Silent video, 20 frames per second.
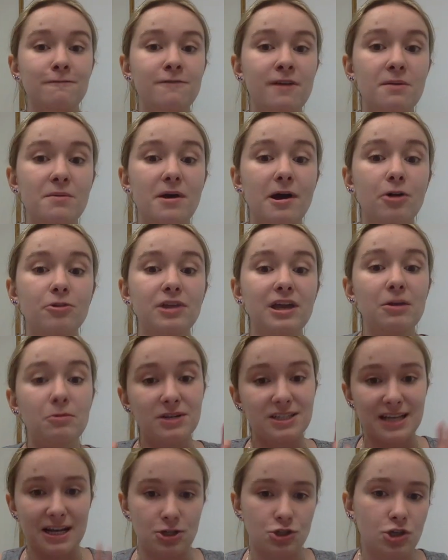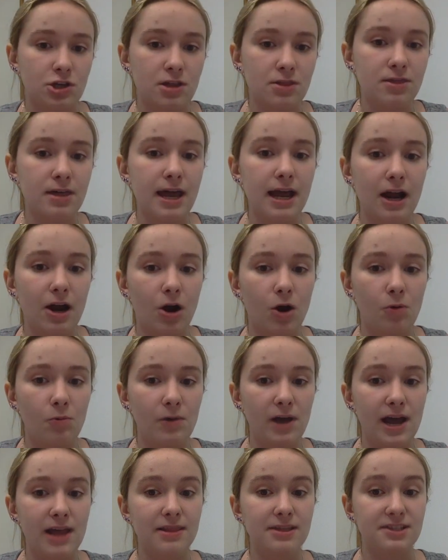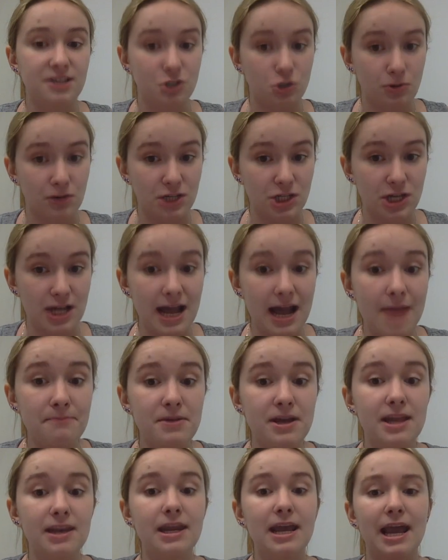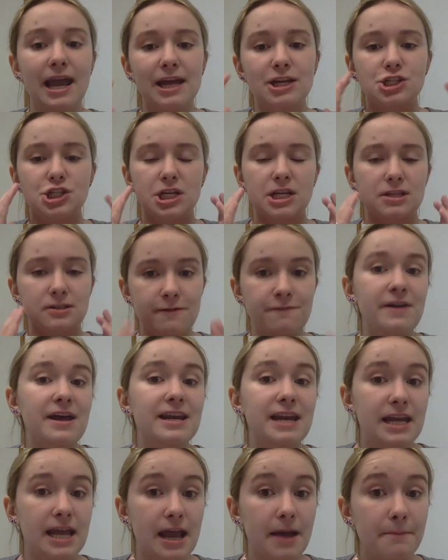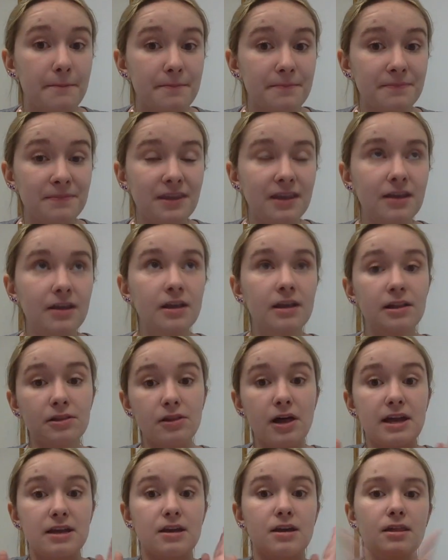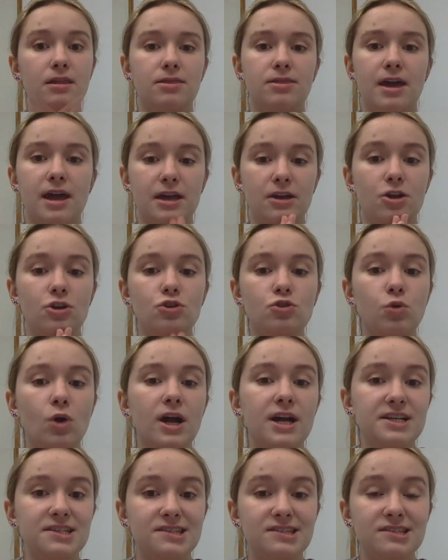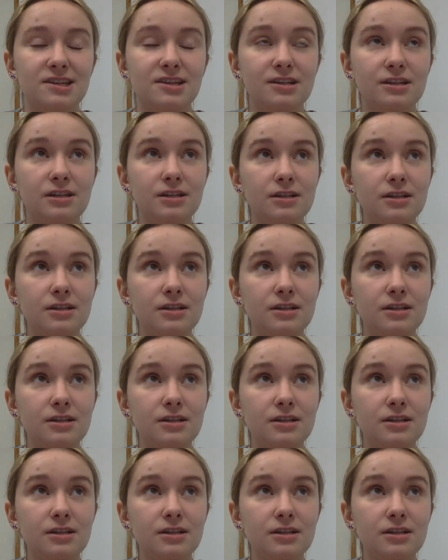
female lead was actually there when the situation happened and she defended him. Like, thank Christ.